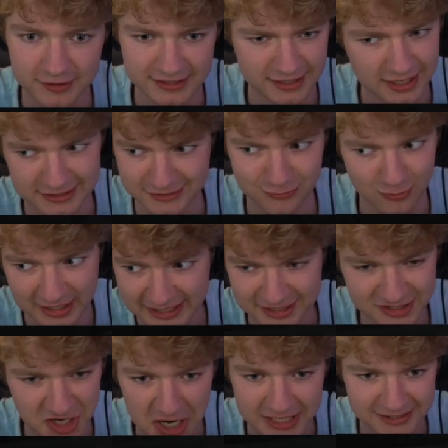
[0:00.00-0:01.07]
It's really
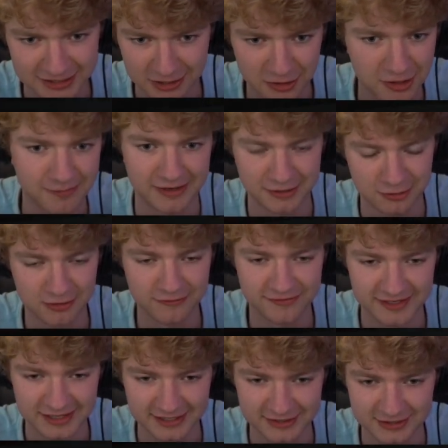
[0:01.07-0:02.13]
exciting to learn about your own
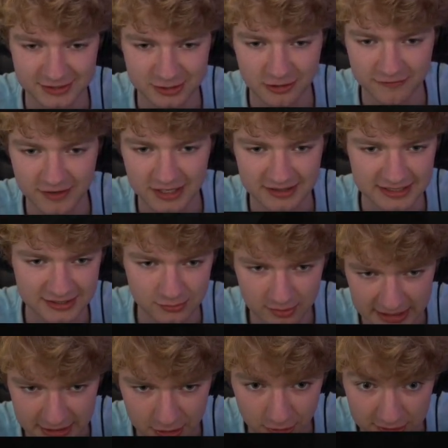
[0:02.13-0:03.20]
feelings and stuff, and I think it's
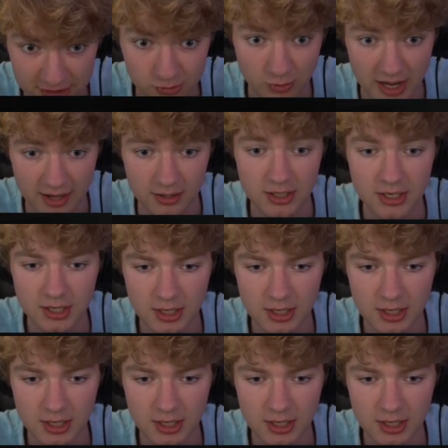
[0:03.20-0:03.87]
really good as well,